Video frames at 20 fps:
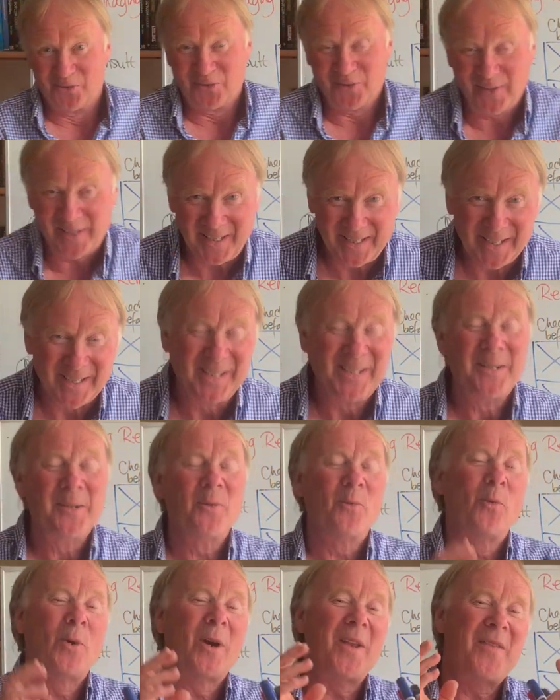freak,
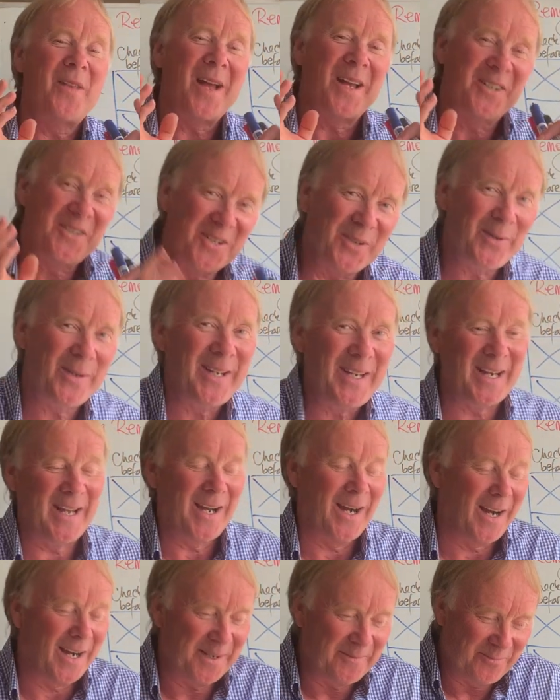when they're doing
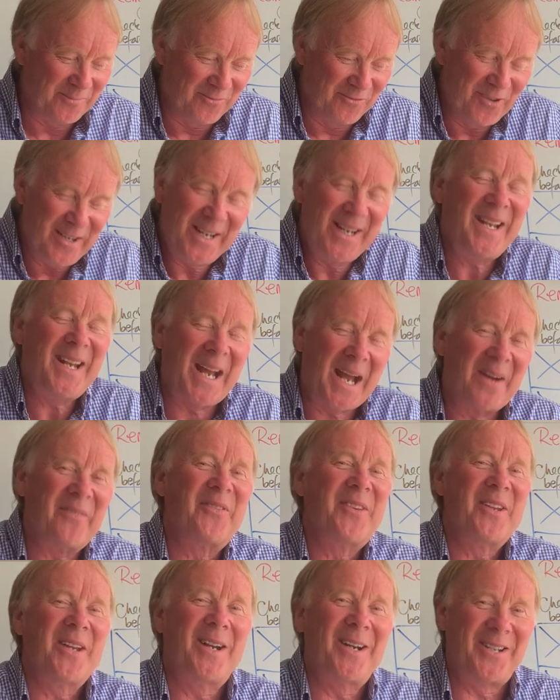it, I really
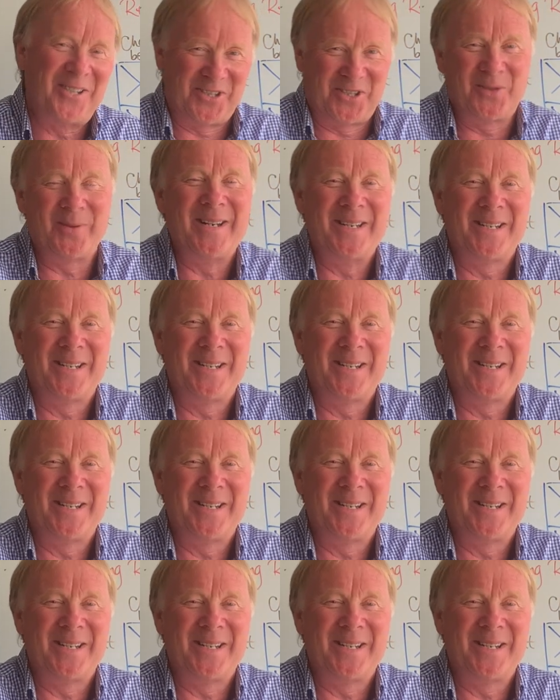have the urge to